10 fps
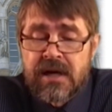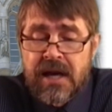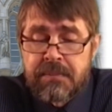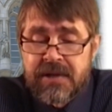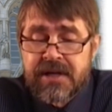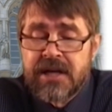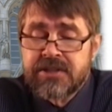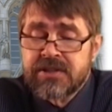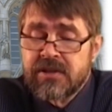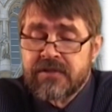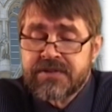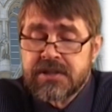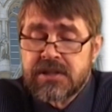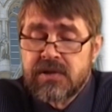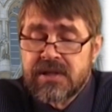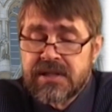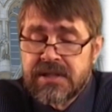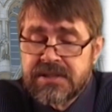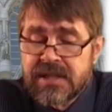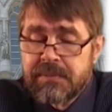application of
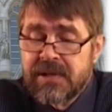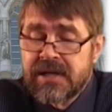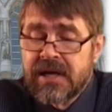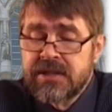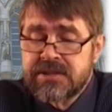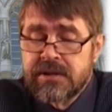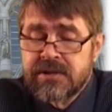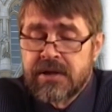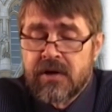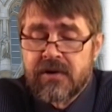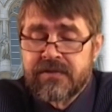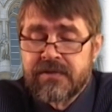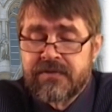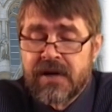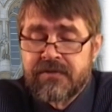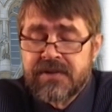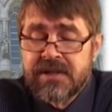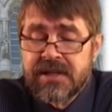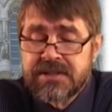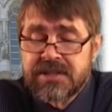securities, application of the
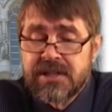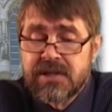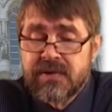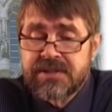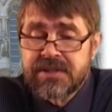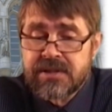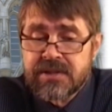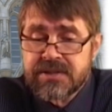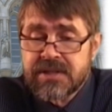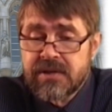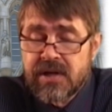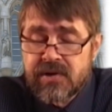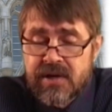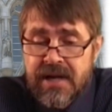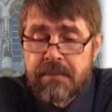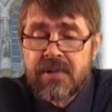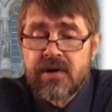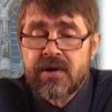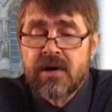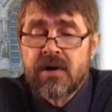free residue, etc. So there are a
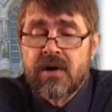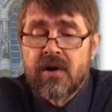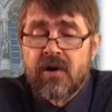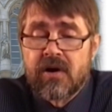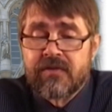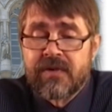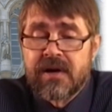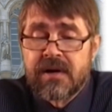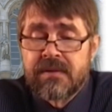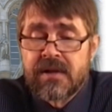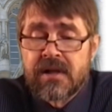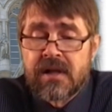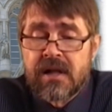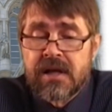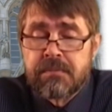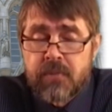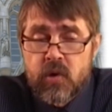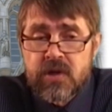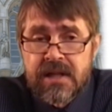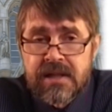number of
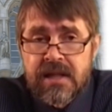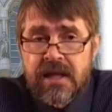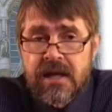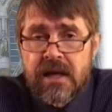important